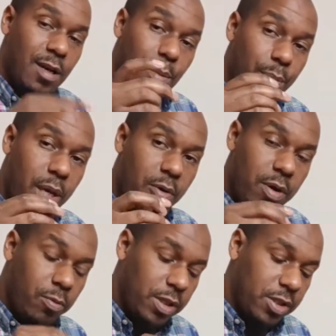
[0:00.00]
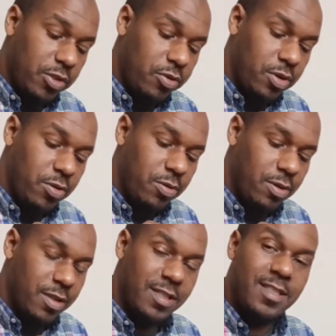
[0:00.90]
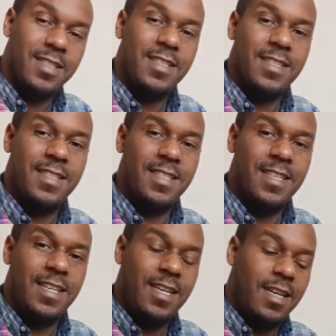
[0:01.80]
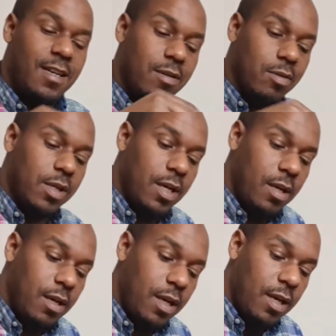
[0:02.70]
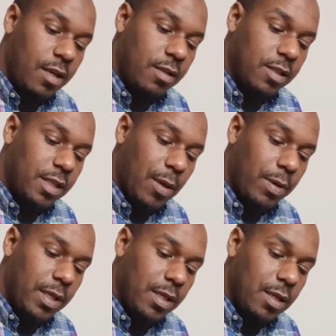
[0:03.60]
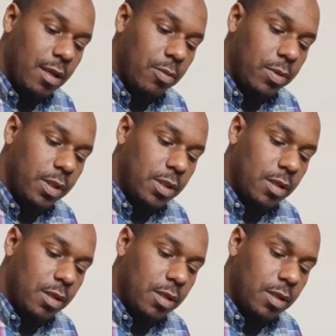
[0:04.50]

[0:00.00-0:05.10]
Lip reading: Pair it with the screw. Okay, and just like we did the other ones,